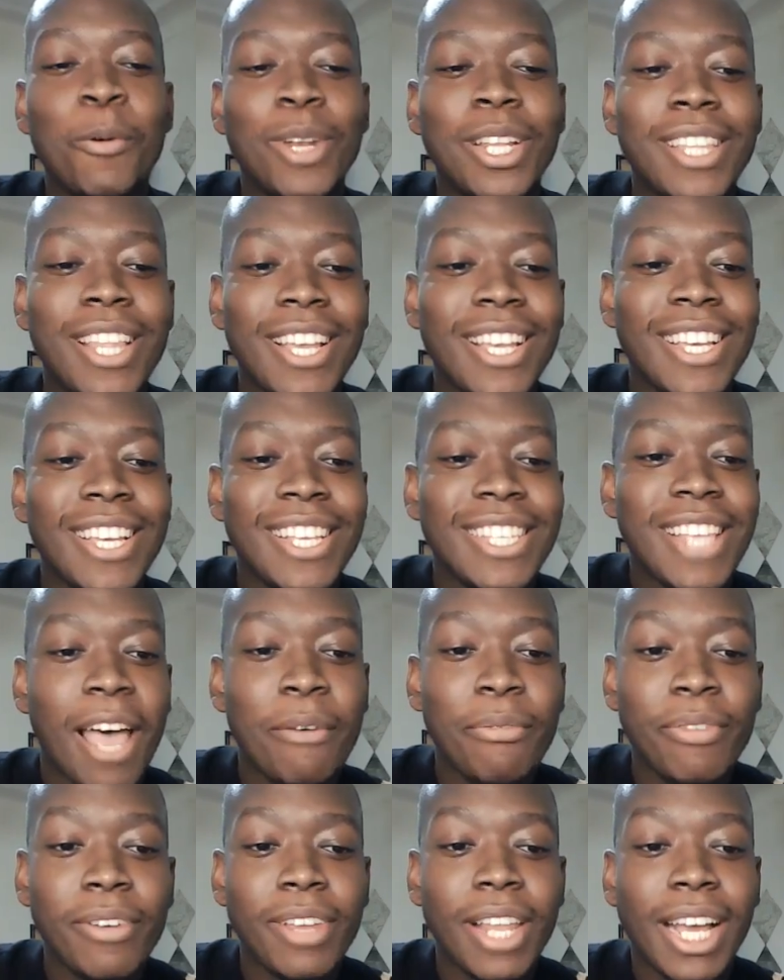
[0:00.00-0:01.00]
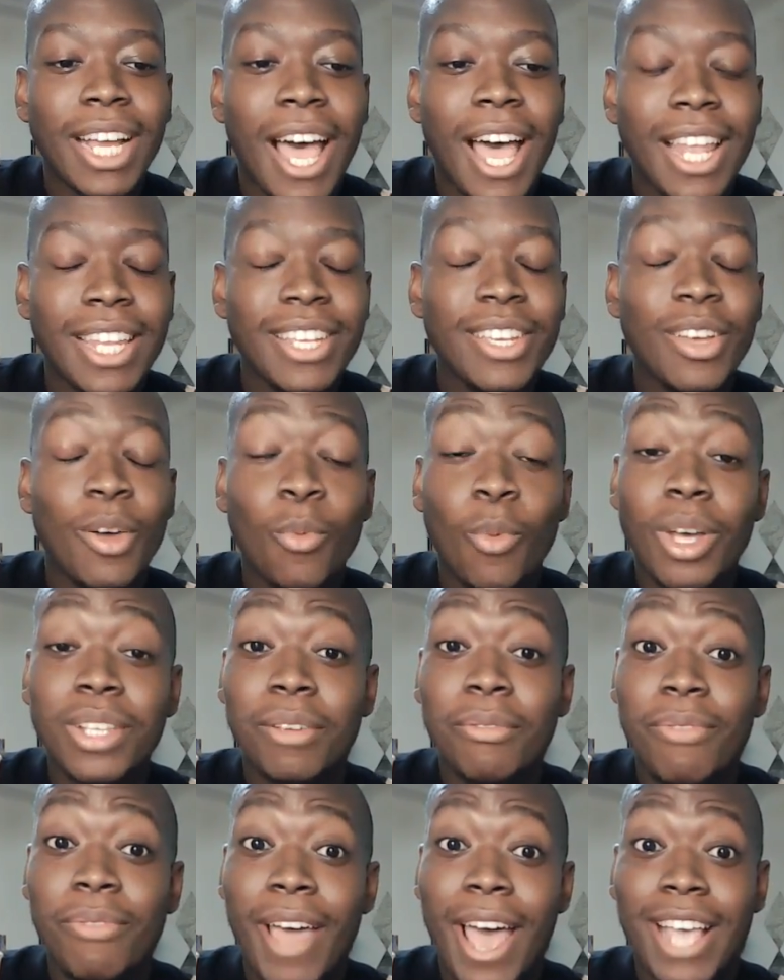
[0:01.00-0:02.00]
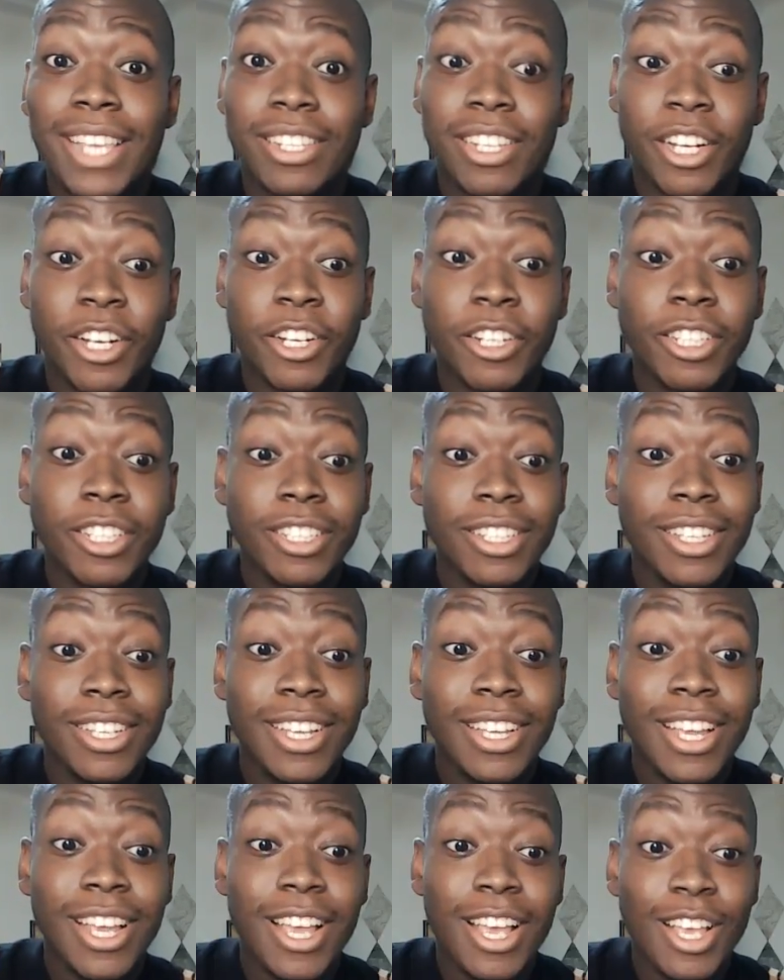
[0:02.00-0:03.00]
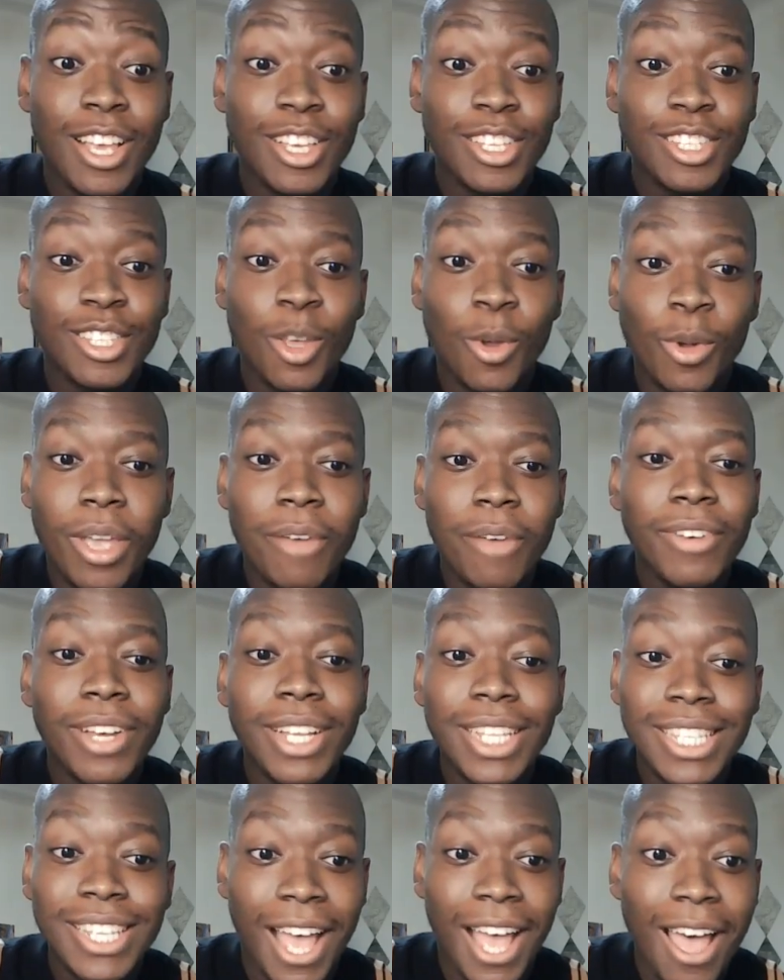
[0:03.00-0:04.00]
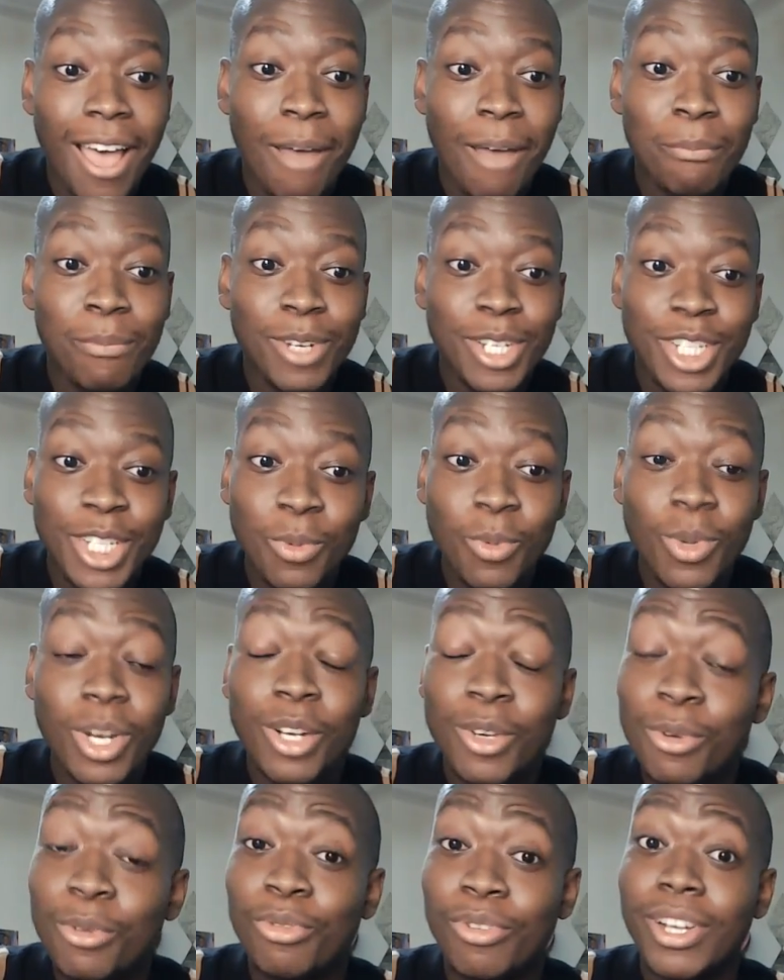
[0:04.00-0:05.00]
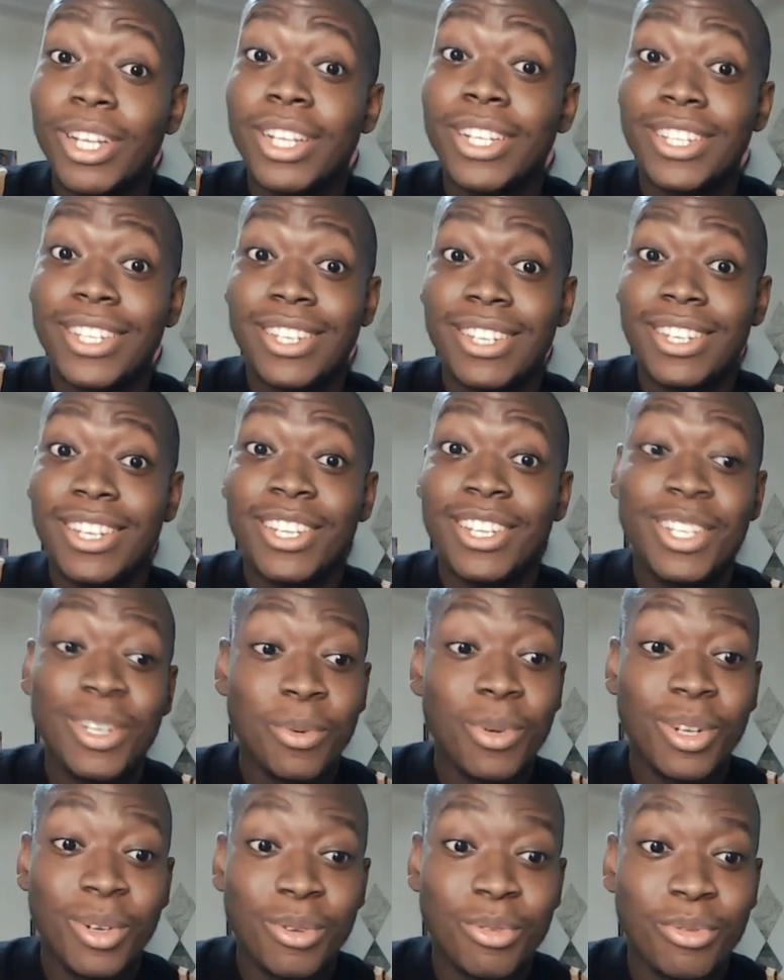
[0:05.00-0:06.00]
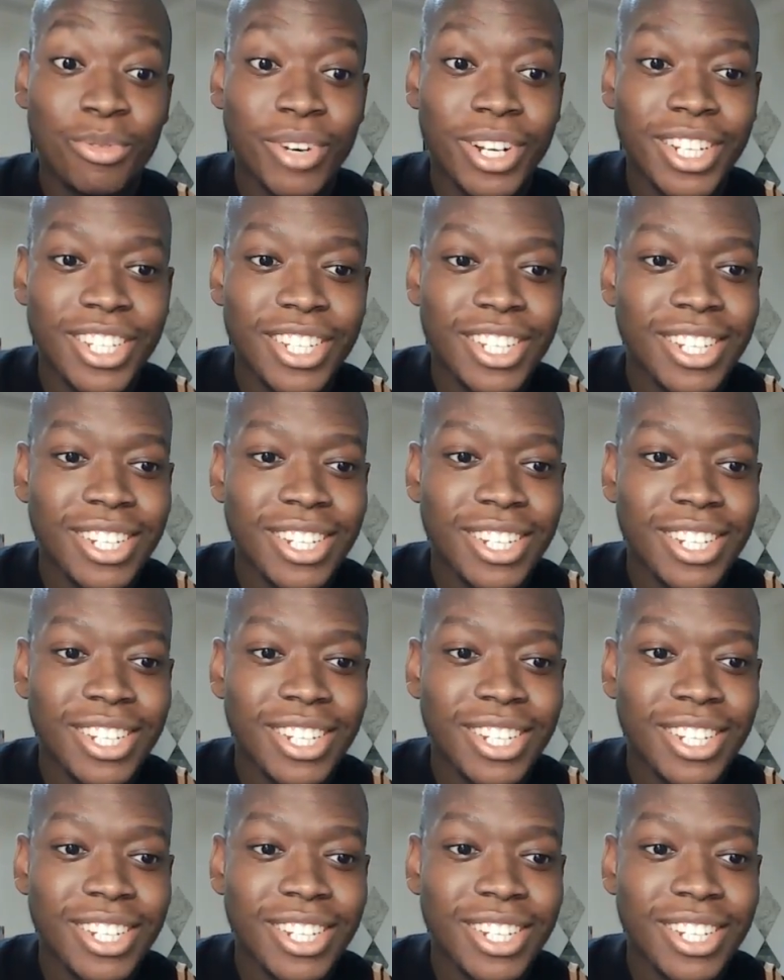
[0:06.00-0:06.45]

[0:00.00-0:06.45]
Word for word: The thing is, I feel like Aaliyah was a fast learner. So give her time. She would have knew French. She would have knew French.